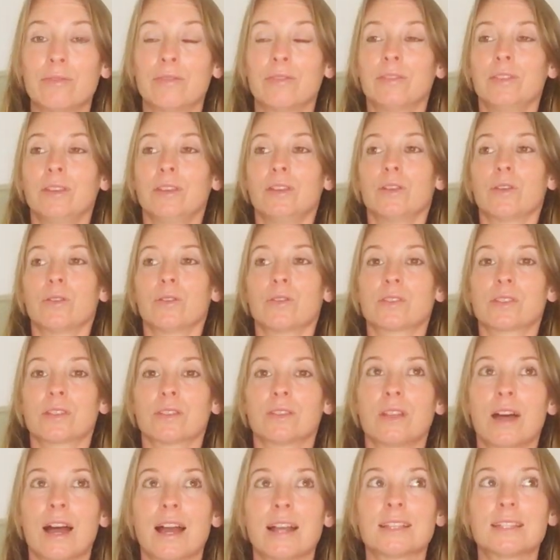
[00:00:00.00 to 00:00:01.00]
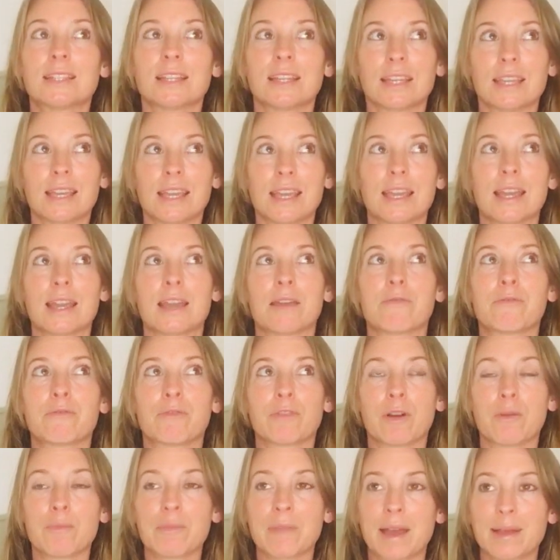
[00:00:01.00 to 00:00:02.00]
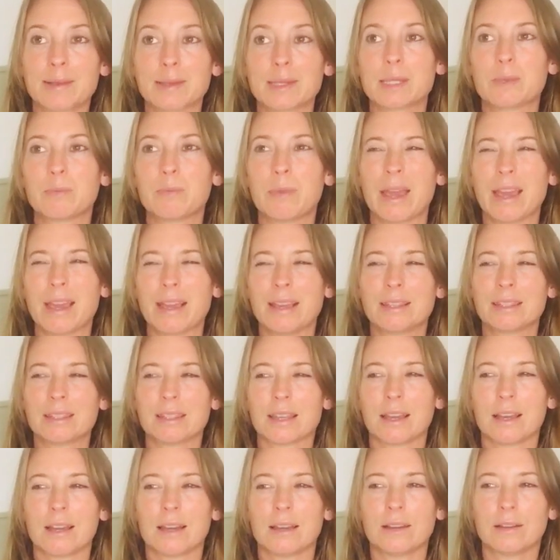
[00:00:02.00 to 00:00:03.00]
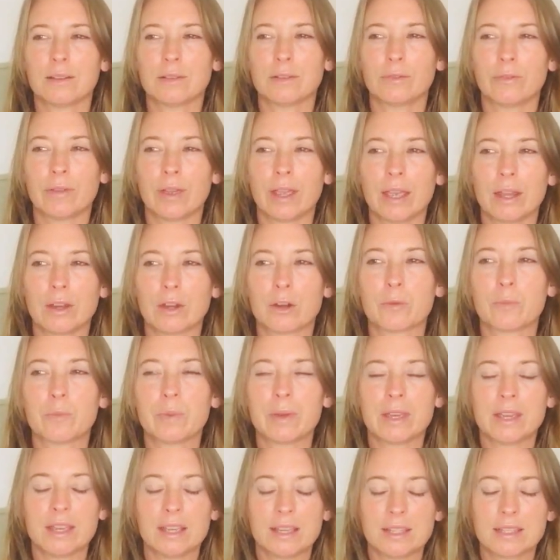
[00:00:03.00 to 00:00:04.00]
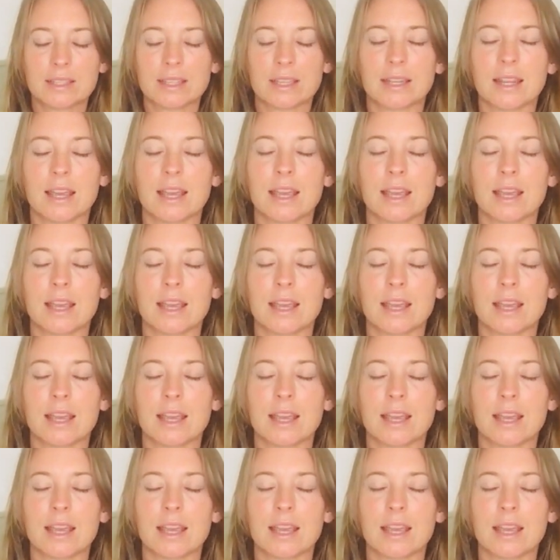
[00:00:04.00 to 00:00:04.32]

You know, there's a lot to give from that space of inner peace and